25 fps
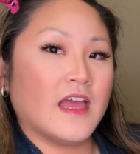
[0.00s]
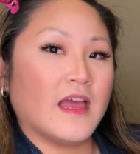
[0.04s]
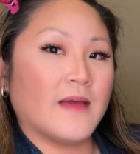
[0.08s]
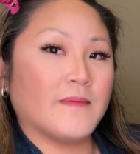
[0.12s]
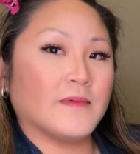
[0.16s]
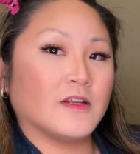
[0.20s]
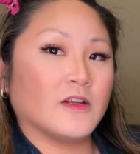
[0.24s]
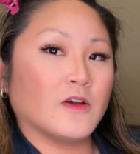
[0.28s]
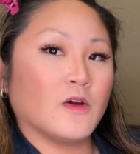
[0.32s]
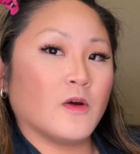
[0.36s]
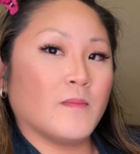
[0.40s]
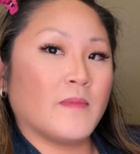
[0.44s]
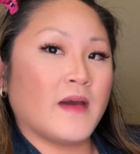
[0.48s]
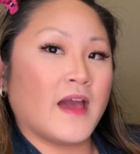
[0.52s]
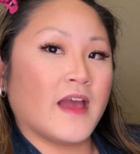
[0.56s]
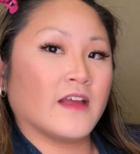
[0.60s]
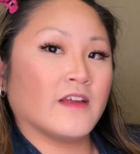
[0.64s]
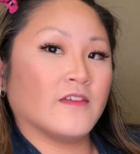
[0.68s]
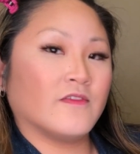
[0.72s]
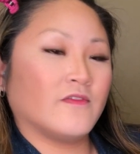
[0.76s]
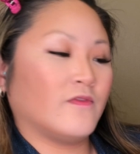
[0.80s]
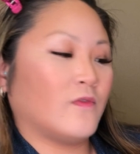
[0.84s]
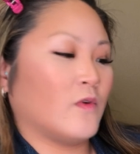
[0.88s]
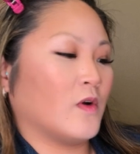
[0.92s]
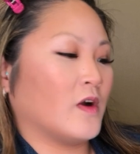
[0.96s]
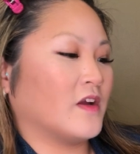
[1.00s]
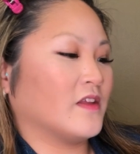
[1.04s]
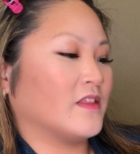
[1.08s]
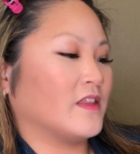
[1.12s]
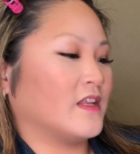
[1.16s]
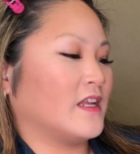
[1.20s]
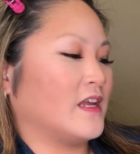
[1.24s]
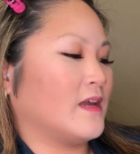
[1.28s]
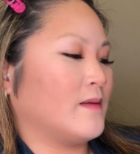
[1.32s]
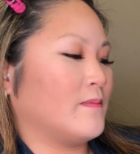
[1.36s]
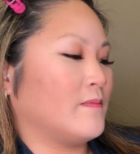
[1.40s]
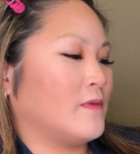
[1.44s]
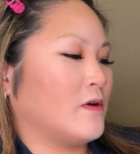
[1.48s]
I'm gonna go back and forth
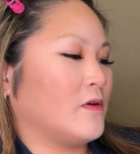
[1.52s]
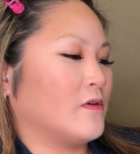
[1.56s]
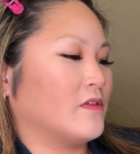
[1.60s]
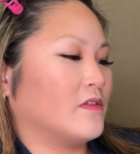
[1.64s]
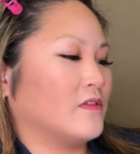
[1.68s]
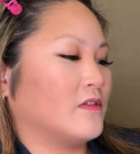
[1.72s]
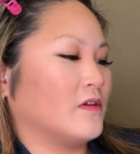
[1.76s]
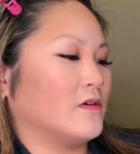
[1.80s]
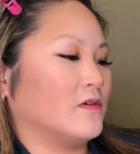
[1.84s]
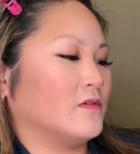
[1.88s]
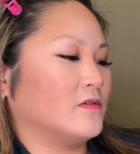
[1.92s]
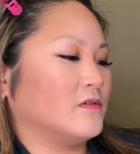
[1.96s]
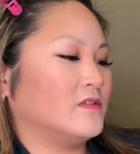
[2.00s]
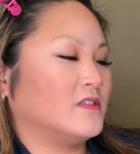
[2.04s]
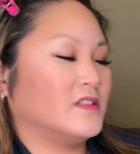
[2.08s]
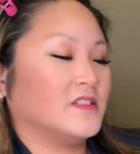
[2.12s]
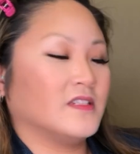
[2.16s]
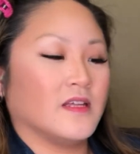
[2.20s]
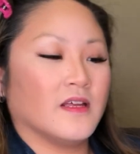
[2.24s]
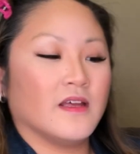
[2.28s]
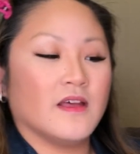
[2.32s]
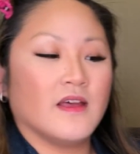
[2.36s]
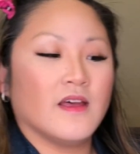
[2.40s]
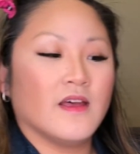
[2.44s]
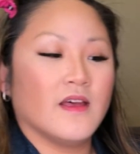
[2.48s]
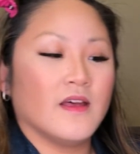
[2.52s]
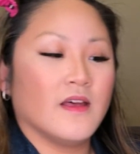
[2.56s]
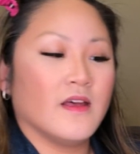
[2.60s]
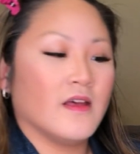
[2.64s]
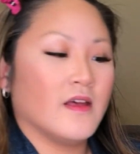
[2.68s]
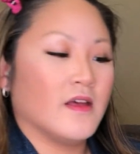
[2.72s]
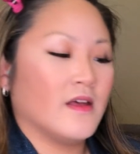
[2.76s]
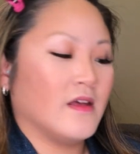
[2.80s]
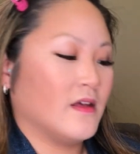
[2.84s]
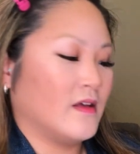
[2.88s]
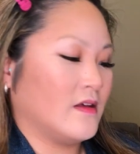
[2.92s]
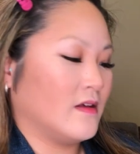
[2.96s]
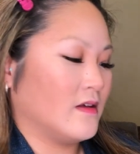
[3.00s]
and hit both those.
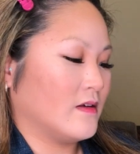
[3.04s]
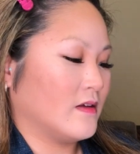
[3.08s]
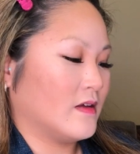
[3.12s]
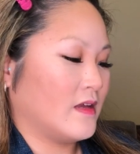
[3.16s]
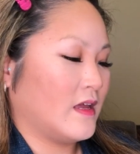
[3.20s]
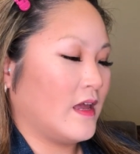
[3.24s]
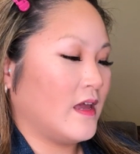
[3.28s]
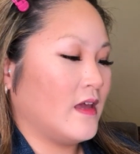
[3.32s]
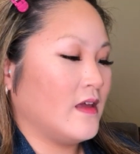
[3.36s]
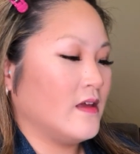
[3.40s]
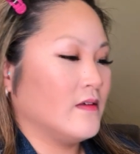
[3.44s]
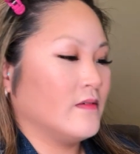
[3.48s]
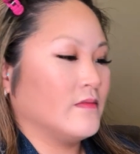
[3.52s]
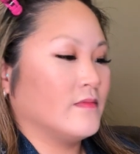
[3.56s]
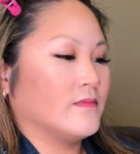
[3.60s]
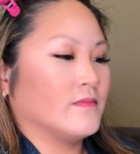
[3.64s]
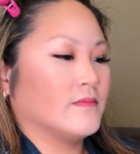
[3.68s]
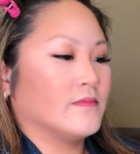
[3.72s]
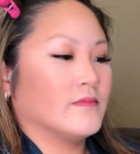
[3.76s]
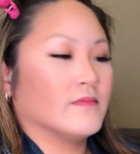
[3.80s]
Okay.